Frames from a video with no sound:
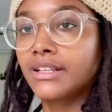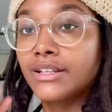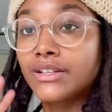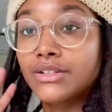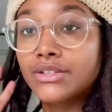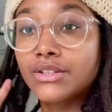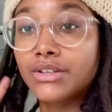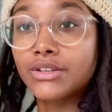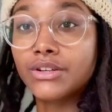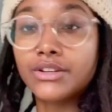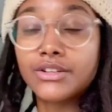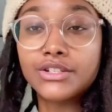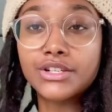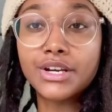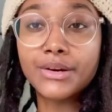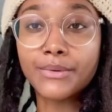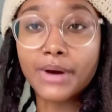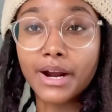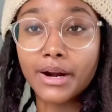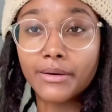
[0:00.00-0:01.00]
So
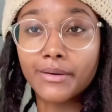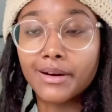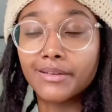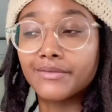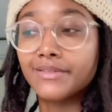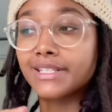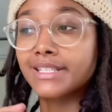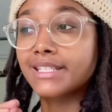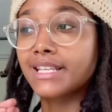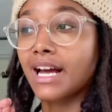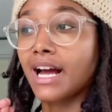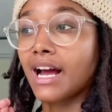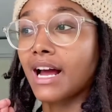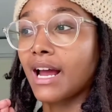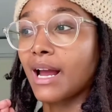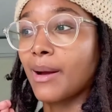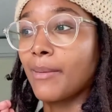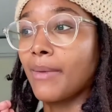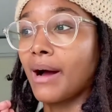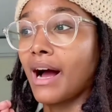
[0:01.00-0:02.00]
usually right around this
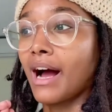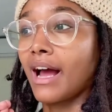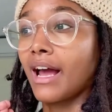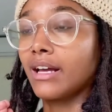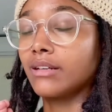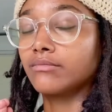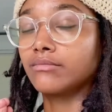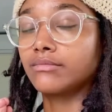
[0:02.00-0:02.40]
time, I